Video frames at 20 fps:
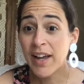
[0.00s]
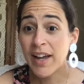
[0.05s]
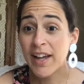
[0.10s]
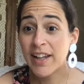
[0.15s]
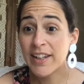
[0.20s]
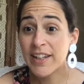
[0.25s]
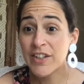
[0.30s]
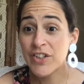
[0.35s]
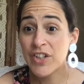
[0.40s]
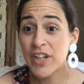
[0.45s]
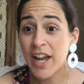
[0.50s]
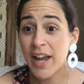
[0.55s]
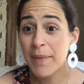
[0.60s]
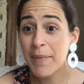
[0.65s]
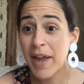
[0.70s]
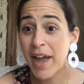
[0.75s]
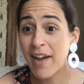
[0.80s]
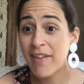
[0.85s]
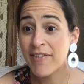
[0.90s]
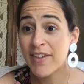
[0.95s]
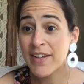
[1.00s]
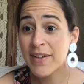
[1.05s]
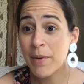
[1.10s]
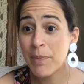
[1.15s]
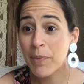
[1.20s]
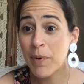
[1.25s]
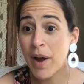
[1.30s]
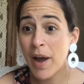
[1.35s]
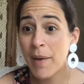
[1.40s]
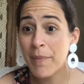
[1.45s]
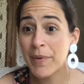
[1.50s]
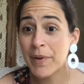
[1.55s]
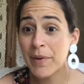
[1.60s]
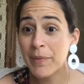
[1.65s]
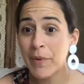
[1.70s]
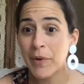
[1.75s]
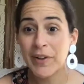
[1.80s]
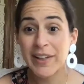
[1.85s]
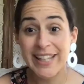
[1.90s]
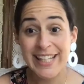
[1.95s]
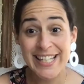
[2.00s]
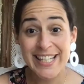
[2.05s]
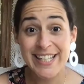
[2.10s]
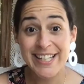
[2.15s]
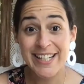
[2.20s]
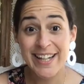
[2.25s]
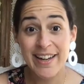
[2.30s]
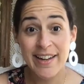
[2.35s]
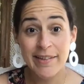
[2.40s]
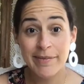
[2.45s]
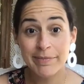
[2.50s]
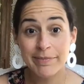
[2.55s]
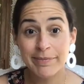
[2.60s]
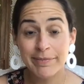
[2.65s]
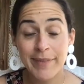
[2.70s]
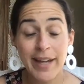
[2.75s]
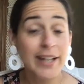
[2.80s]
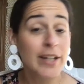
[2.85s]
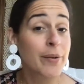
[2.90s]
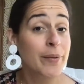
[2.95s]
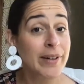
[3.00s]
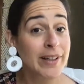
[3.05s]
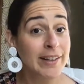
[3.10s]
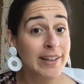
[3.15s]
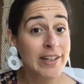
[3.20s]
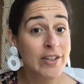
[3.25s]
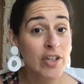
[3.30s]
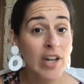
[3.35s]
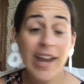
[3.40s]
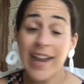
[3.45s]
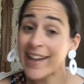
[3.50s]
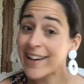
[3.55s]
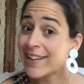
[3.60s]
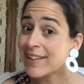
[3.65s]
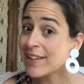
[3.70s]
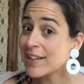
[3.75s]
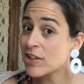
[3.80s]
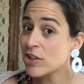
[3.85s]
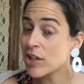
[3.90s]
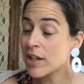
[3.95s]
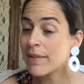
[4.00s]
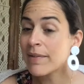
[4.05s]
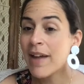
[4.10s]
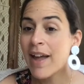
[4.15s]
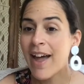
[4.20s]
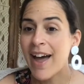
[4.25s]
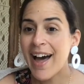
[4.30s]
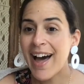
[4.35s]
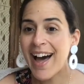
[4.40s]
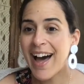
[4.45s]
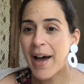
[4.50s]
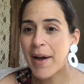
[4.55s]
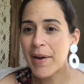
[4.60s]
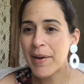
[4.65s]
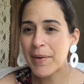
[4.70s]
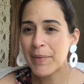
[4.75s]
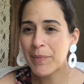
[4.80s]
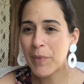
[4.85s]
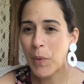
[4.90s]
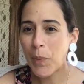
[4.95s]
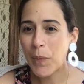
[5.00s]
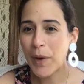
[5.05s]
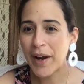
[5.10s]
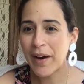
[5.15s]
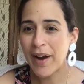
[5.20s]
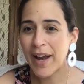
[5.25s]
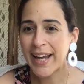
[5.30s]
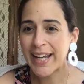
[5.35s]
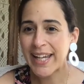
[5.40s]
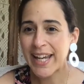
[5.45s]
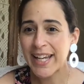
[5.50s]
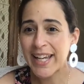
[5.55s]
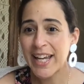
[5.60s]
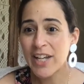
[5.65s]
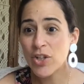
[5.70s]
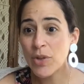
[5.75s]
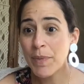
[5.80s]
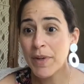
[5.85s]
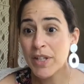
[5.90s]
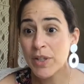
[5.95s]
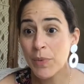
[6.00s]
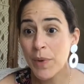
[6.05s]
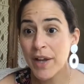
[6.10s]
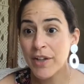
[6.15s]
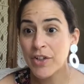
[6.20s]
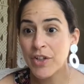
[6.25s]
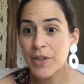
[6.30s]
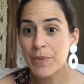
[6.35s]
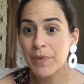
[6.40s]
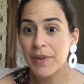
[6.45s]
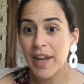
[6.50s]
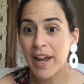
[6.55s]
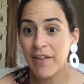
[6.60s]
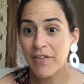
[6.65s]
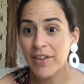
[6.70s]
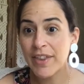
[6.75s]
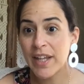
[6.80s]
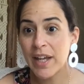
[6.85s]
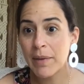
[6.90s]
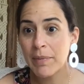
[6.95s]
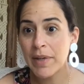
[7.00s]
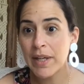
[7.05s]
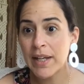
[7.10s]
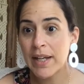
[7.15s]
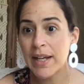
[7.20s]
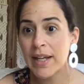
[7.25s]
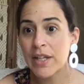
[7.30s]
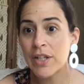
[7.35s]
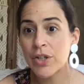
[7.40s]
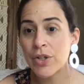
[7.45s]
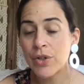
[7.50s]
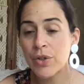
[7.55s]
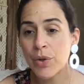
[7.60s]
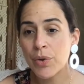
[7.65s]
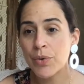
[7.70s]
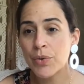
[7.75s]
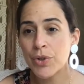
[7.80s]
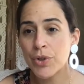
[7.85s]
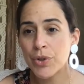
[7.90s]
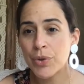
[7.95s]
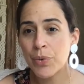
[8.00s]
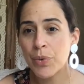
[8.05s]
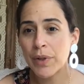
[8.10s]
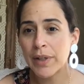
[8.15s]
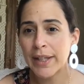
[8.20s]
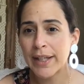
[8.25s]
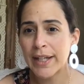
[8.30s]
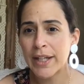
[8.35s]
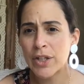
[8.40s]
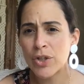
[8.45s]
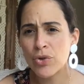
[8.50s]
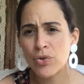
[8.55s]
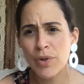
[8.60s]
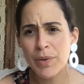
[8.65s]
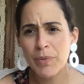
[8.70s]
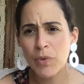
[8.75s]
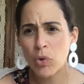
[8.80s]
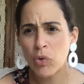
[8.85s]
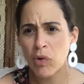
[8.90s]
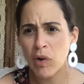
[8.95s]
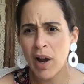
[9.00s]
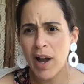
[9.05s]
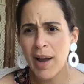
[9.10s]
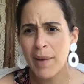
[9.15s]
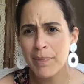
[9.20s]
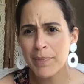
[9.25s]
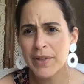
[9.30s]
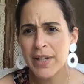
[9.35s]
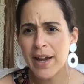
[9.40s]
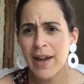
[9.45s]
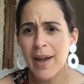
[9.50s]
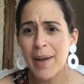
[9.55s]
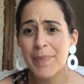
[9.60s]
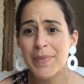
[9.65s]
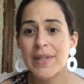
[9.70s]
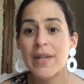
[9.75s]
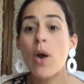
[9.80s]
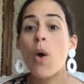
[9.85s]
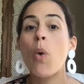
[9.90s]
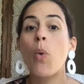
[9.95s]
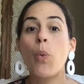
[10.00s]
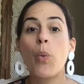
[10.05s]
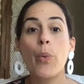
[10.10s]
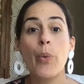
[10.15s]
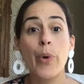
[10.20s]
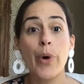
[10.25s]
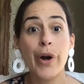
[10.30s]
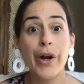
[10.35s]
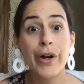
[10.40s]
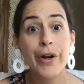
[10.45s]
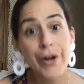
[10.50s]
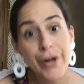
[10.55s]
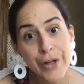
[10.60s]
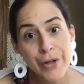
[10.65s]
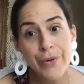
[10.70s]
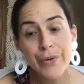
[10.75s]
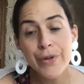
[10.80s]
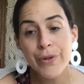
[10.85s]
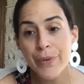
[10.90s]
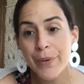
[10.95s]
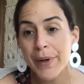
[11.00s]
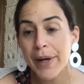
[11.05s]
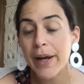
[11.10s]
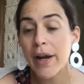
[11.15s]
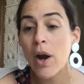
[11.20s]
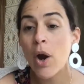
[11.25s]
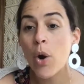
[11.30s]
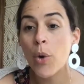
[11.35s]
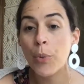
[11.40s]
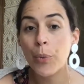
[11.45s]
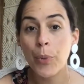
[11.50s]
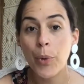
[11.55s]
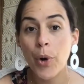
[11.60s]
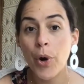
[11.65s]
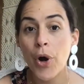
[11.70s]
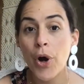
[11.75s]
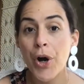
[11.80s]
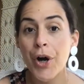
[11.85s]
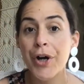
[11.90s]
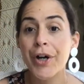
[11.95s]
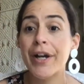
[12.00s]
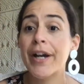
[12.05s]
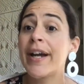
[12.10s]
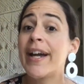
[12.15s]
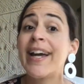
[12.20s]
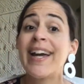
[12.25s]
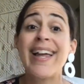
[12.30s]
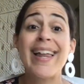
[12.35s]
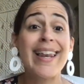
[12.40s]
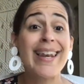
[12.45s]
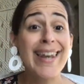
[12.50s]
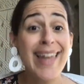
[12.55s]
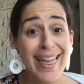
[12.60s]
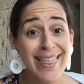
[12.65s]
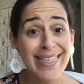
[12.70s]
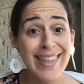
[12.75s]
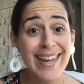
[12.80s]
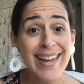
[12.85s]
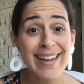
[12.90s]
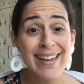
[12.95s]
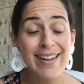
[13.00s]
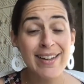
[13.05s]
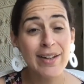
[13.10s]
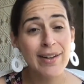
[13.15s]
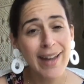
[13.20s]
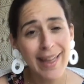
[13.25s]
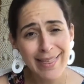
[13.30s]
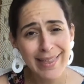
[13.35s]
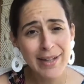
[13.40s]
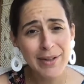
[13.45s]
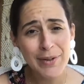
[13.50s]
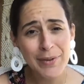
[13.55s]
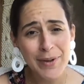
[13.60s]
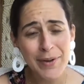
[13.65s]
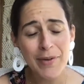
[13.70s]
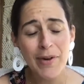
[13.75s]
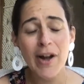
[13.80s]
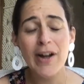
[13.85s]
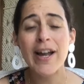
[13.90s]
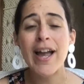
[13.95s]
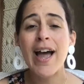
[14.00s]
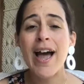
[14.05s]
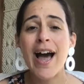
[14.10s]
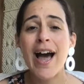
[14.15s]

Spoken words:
Alicia, I'm having a problem, or Alicia. I know an Alicia and Alicia, where I get gauge on my swatches, but everything I'm knitting is so short, like extreme crop tops. What are you doing wrong? Nothing. You're doing wrong.